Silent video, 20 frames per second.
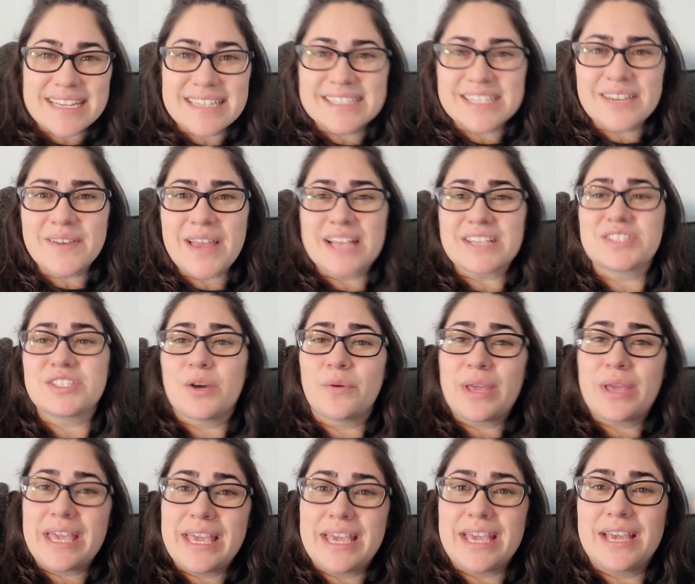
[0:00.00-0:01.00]
So yeah, so
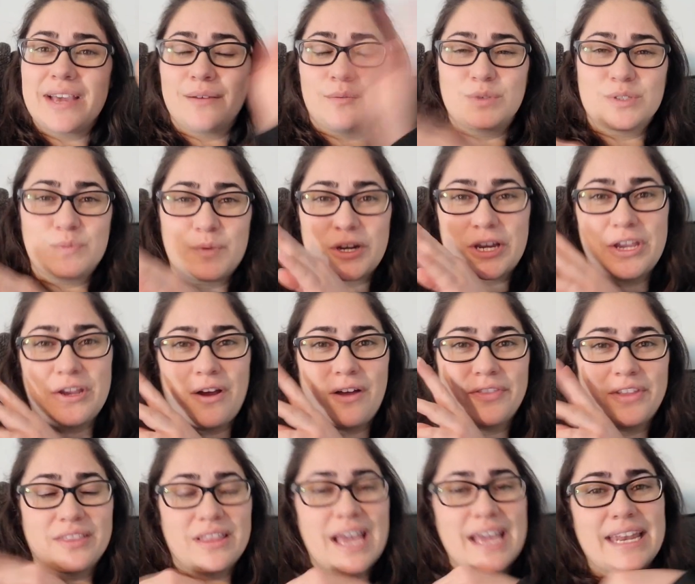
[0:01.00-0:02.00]
he was working
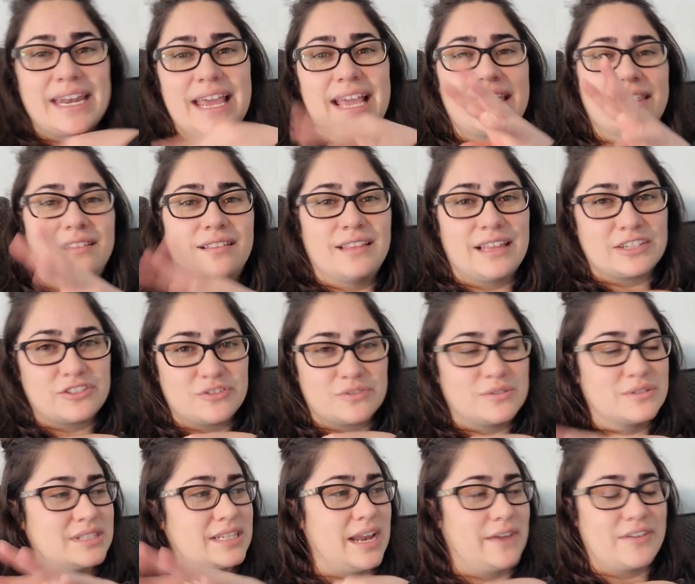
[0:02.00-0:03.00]
on the lighting and the
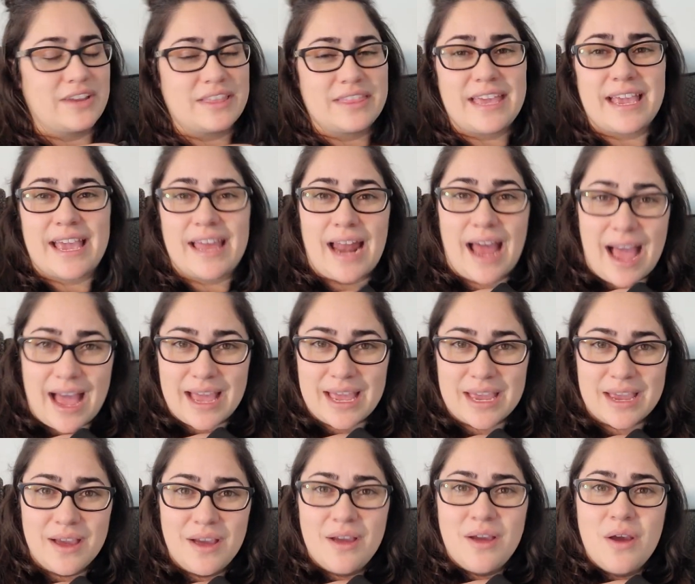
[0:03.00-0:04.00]
electricals and everything, and
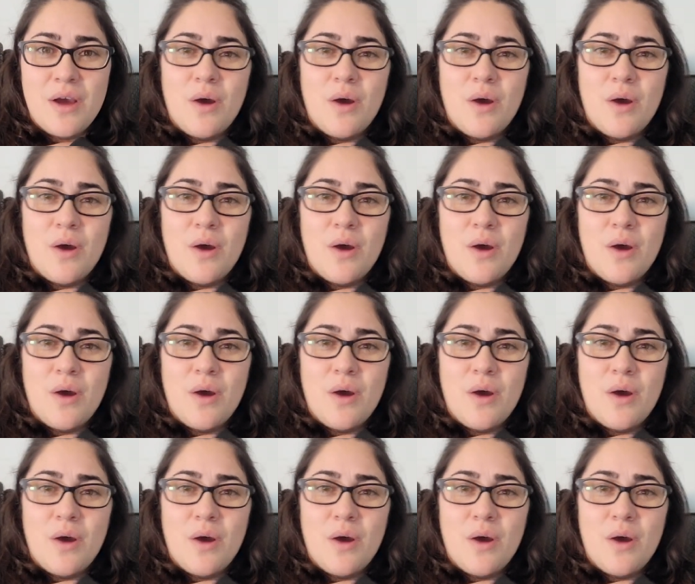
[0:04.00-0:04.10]
I